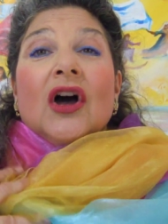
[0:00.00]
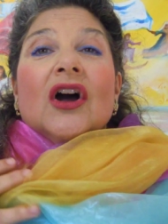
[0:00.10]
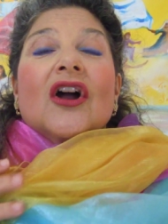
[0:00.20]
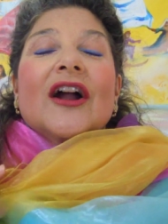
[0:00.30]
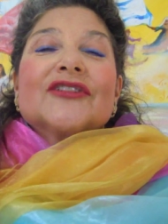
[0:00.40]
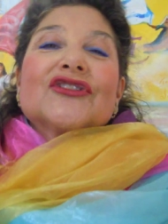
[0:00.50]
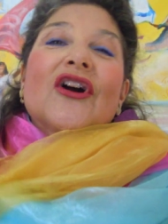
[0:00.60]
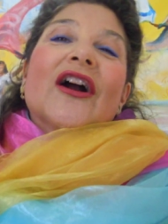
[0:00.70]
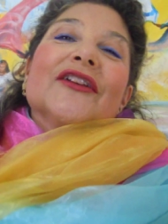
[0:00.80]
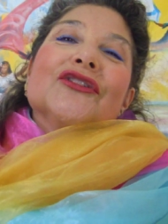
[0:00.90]
guard your
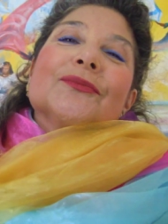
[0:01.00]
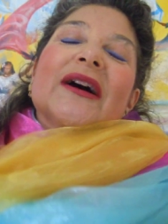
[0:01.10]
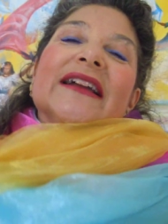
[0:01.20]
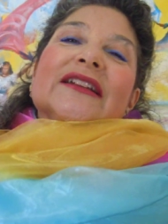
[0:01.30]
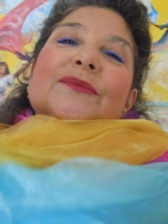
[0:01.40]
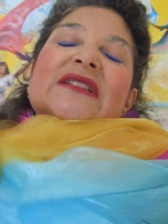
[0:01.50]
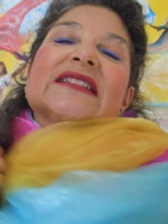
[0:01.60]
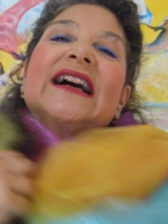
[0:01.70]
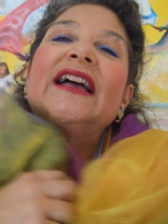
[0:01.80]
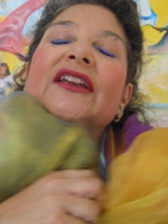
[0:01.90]
heart and your mind in
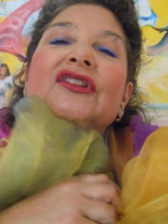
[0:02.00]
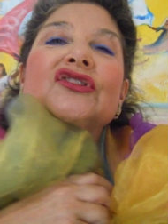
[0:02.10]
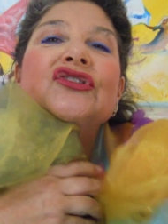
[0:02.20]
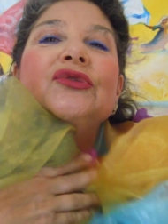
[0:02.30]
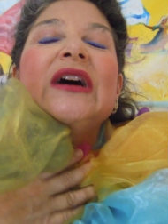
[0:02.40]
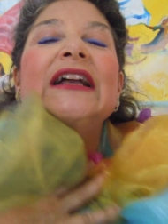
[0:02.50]
Messiah Yeshua.